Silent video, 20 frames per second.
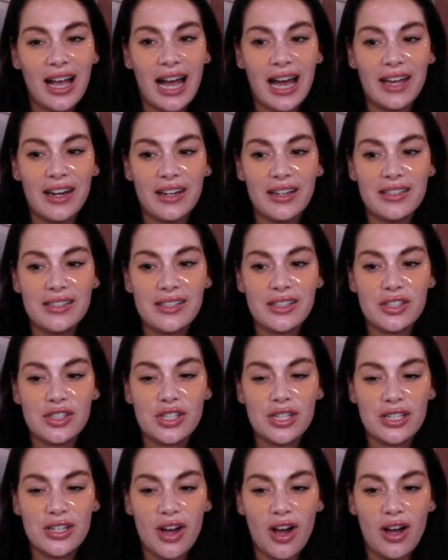And
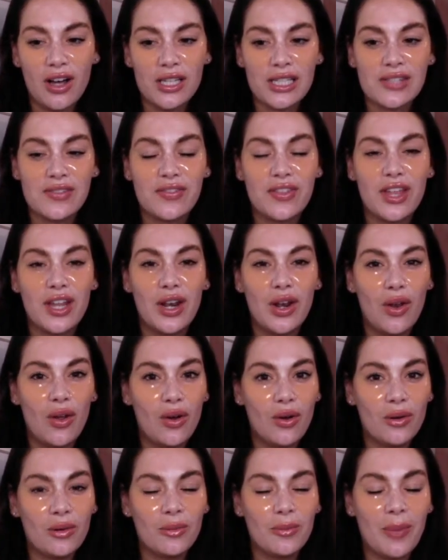she'd asked for the
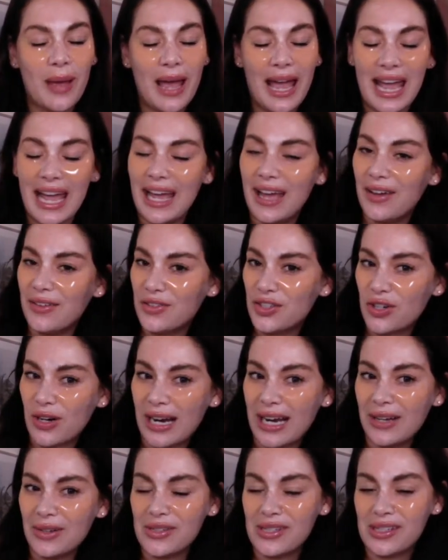long pair of
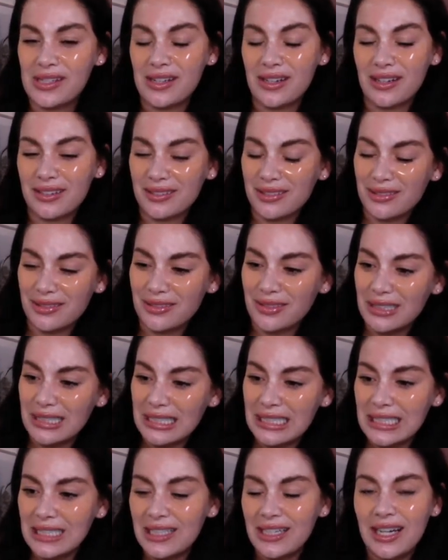trousers, and I thought,
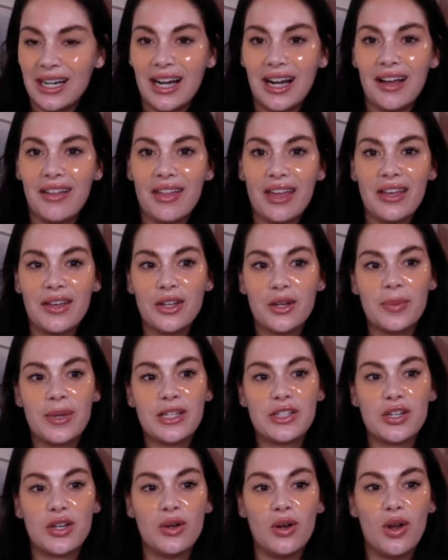are they going to be
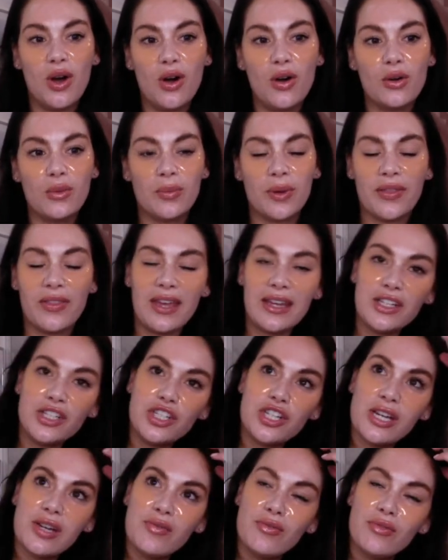too long? But then
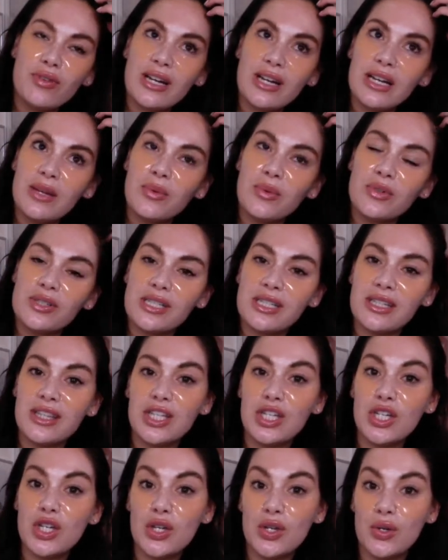she really wanted the
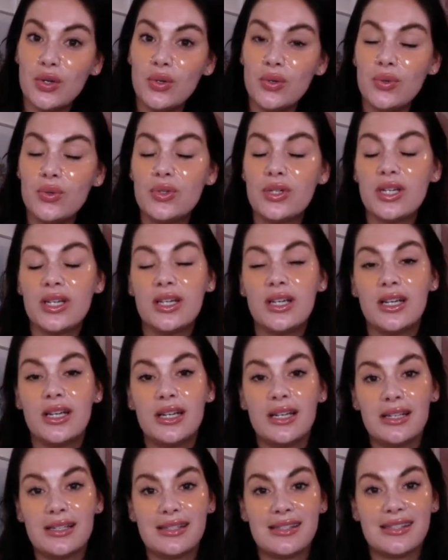nude
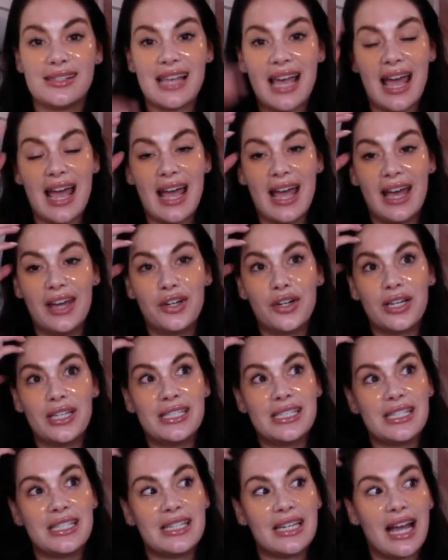set, and I
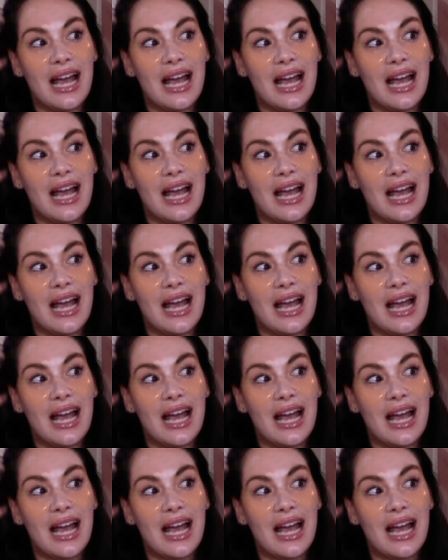didn't